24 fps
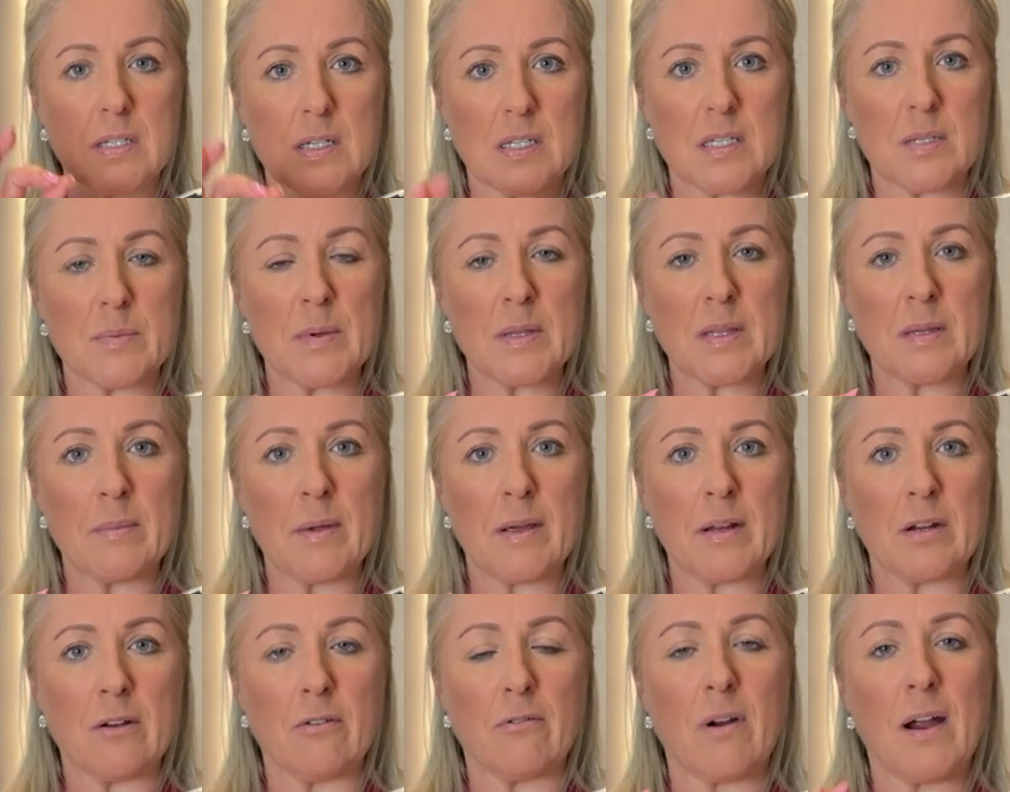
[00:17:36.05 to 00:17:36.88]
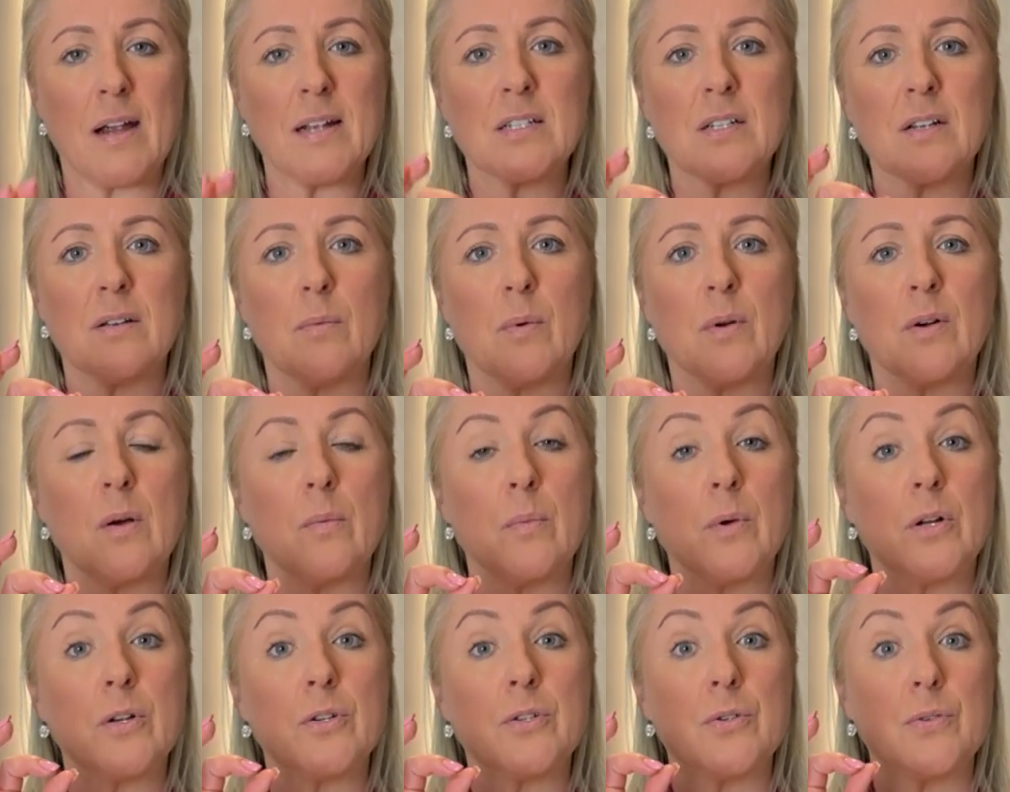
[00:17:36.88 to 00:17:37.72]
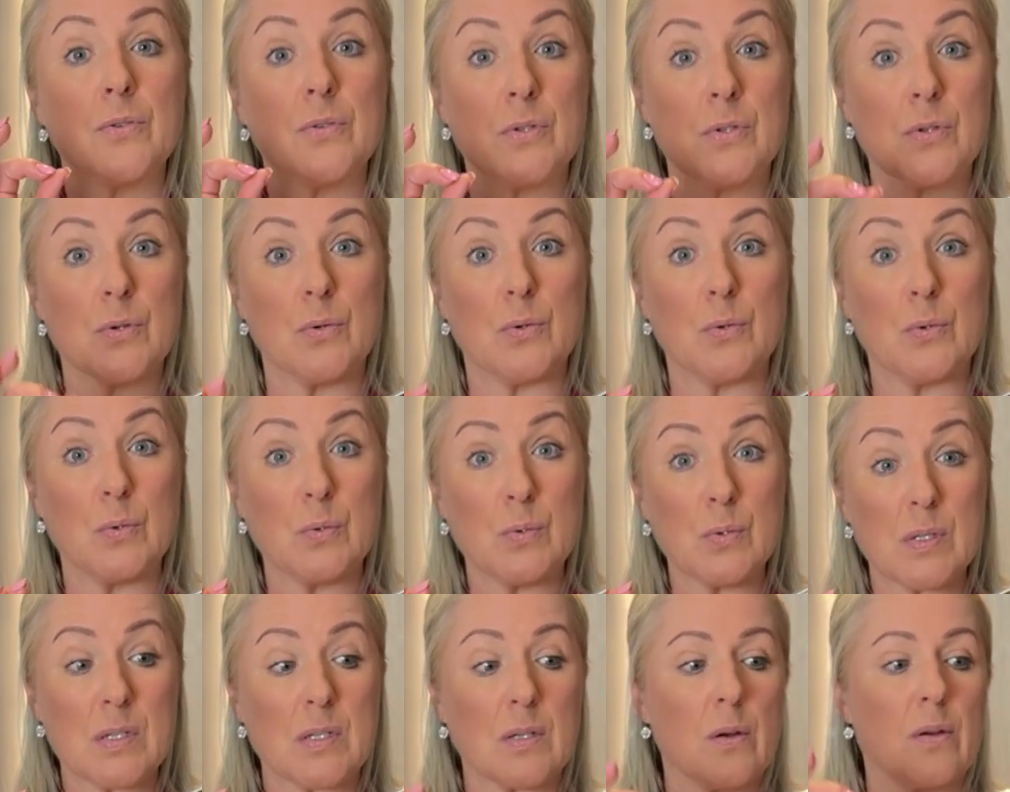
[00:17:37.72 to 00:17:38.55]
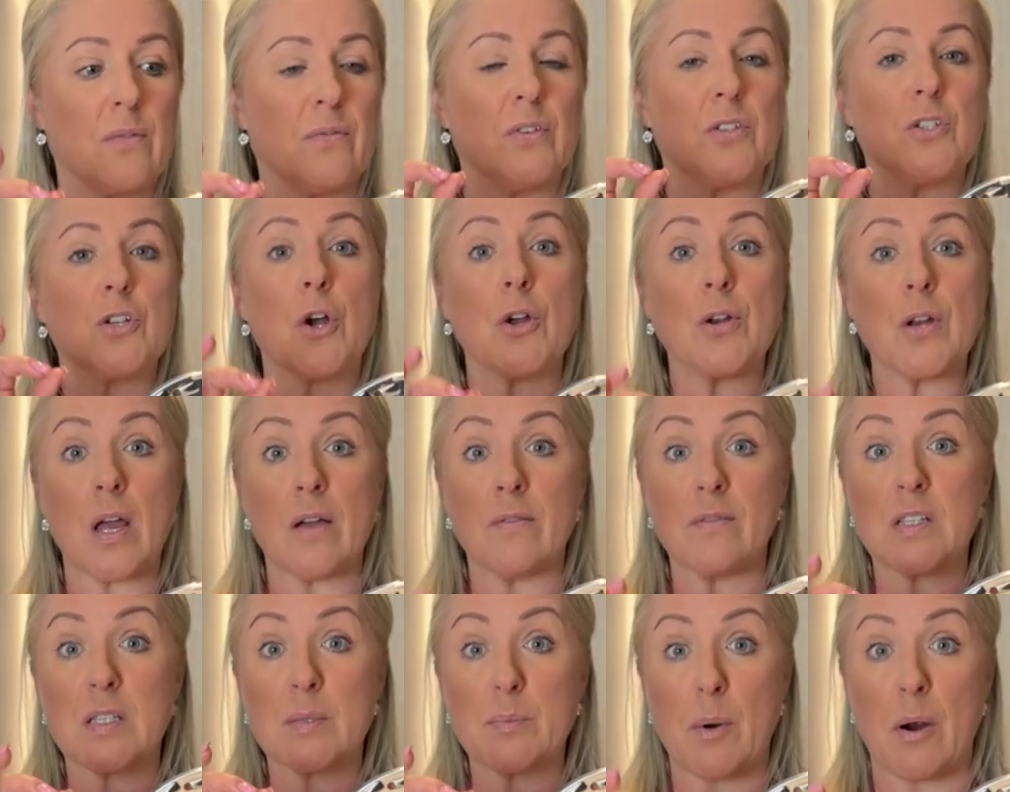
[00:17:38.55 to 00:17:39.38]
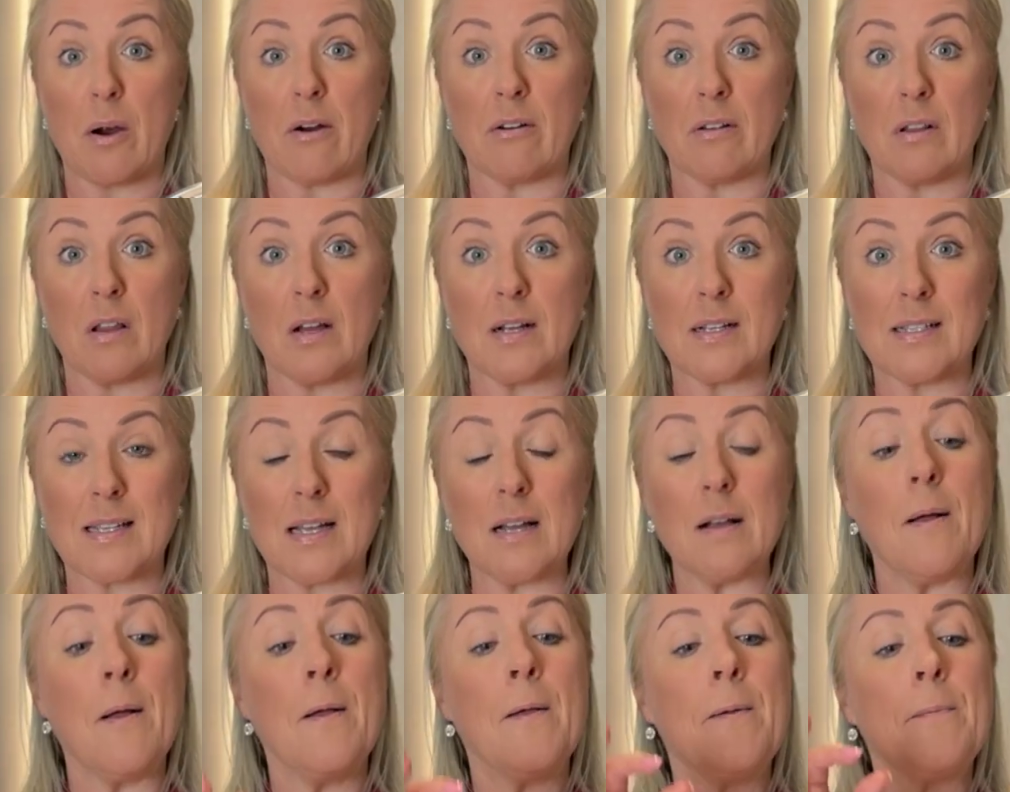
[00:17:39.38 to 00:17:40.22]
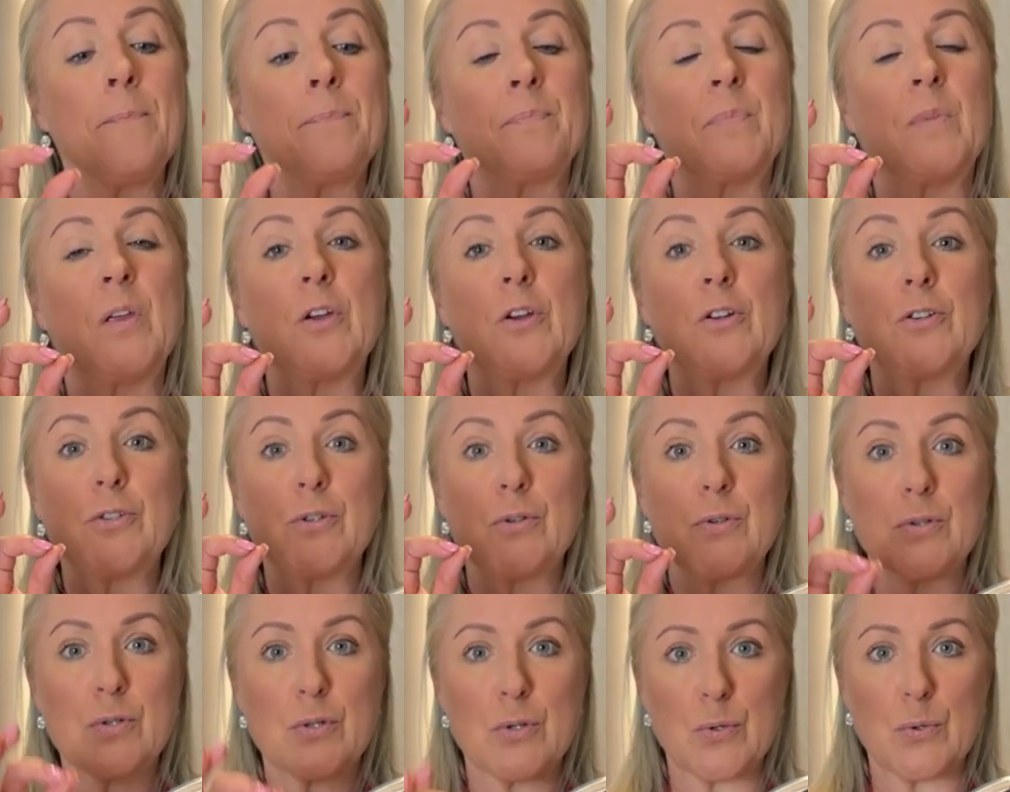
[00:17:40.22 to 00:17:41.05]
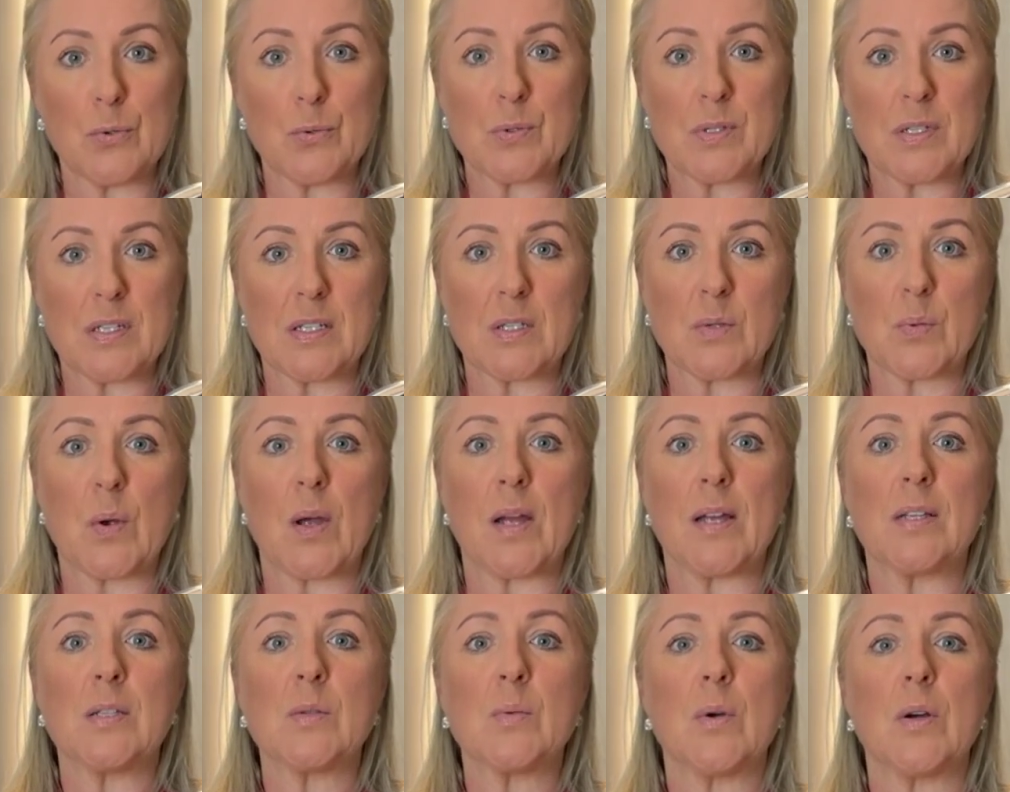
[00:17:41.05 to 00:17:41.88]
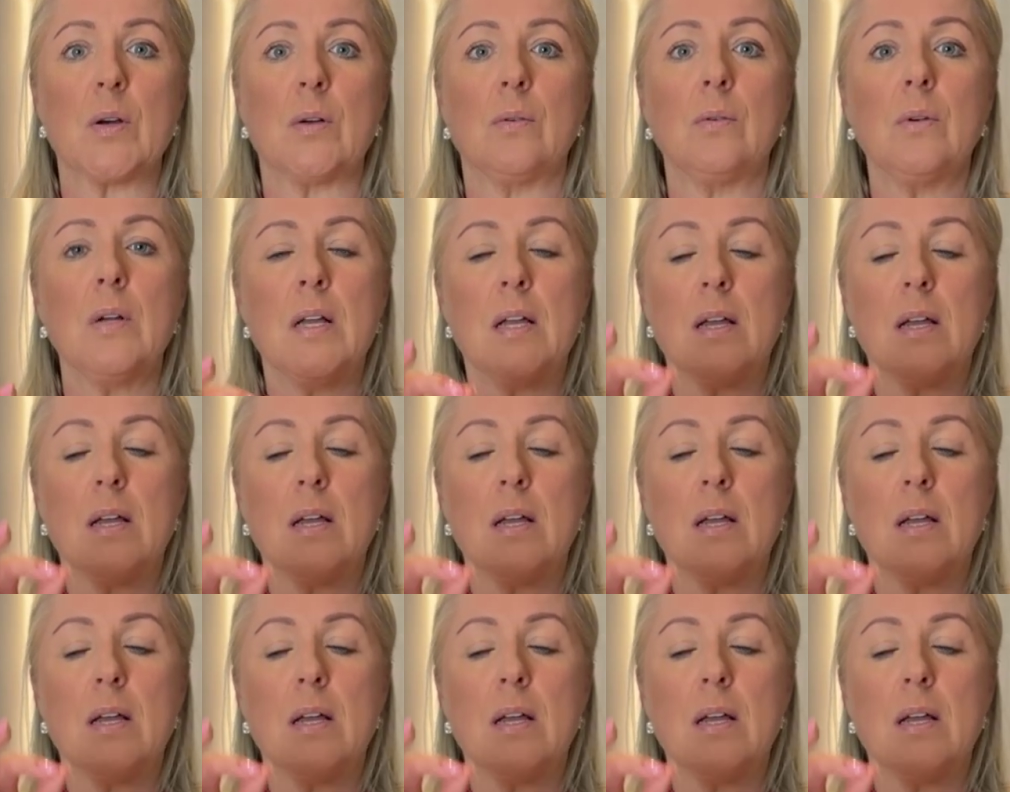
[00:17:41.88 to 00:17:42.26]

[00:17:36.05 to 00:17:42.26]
So that's that one there. Comes in the little box as well. And then we also have our 6mm grater.